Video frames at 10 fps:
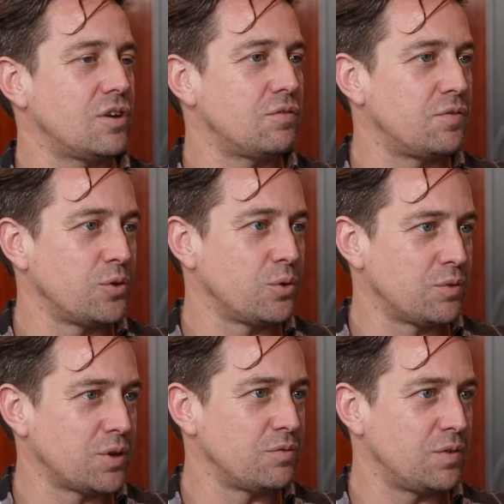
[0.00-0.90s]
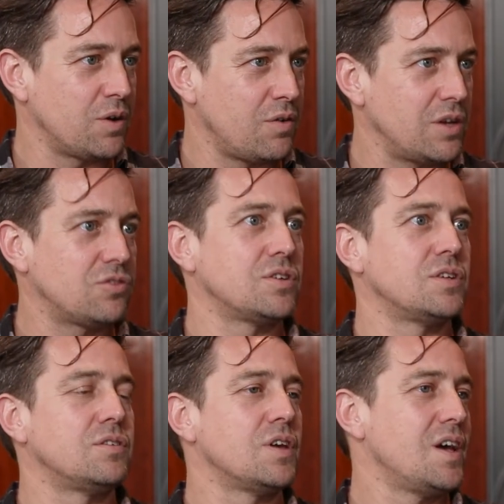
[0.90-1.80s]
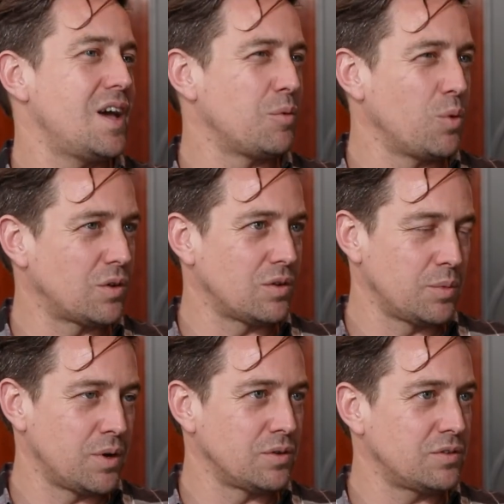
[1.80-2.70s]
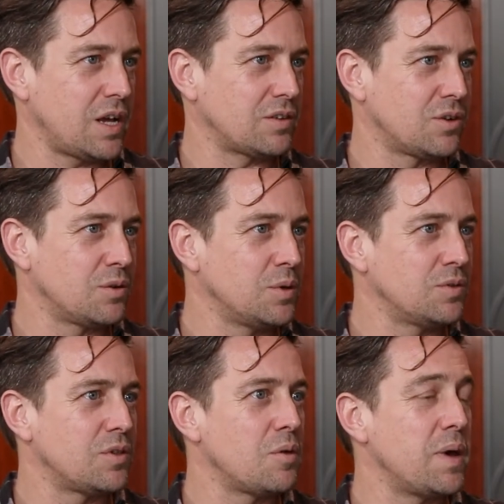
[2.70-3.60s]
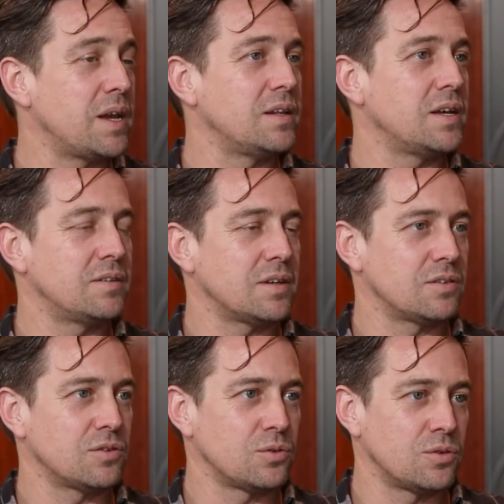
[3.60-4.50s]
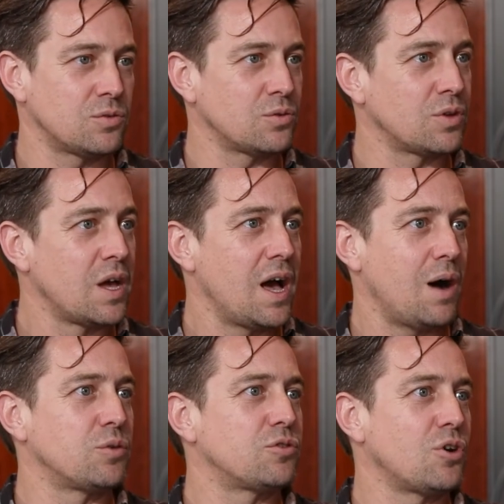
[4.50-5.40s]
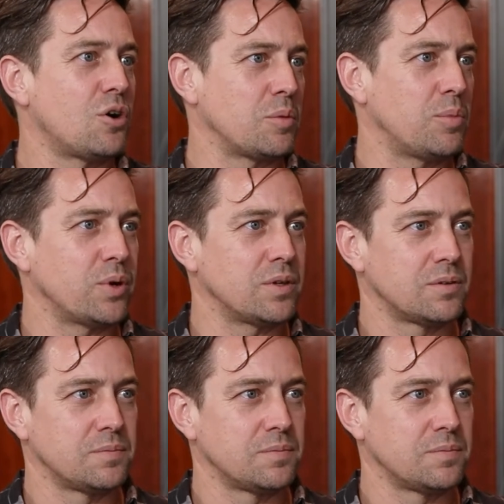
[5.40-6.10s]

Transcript: a few of the configurations, and we worked a little bit on the taxonomies and the metadata. So this was our starting point.